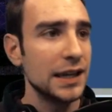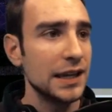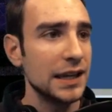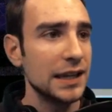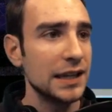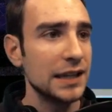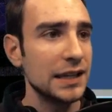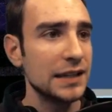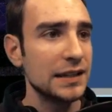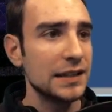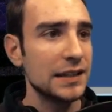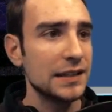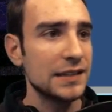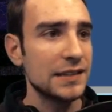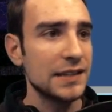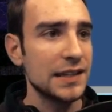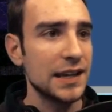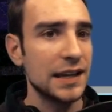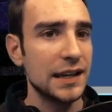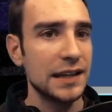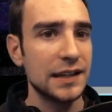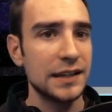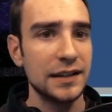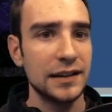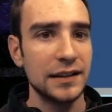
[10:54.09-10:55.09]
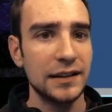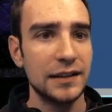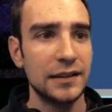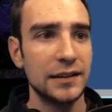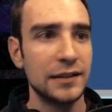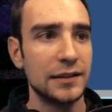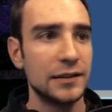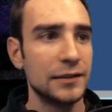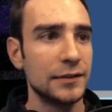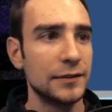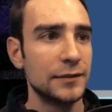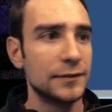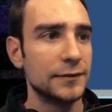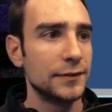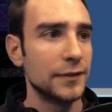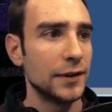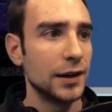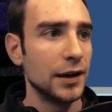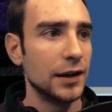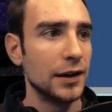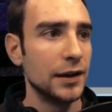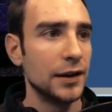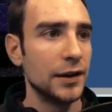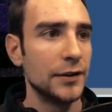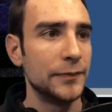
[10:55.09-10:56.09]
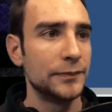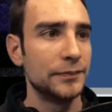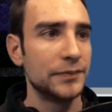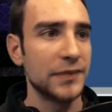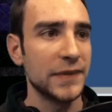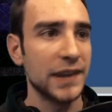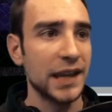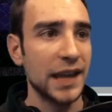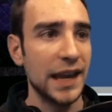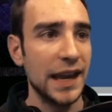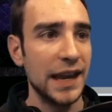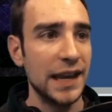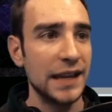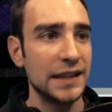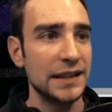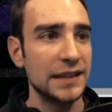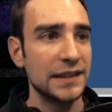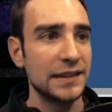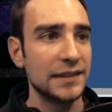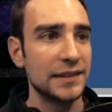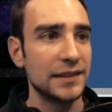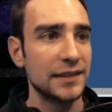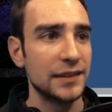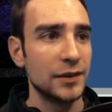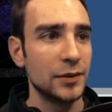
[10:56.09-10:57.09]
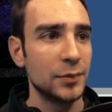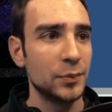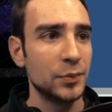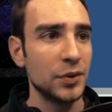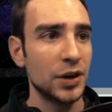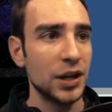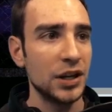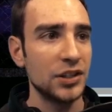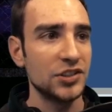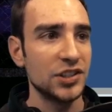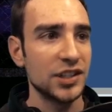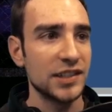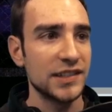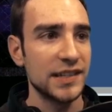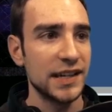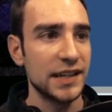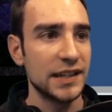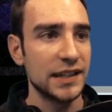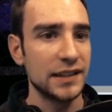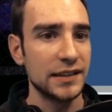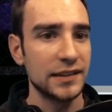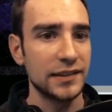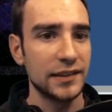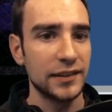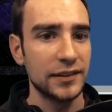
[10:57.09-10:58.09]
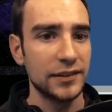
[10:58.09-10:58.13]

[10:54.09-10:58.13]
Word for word: inside of um, edit project settings.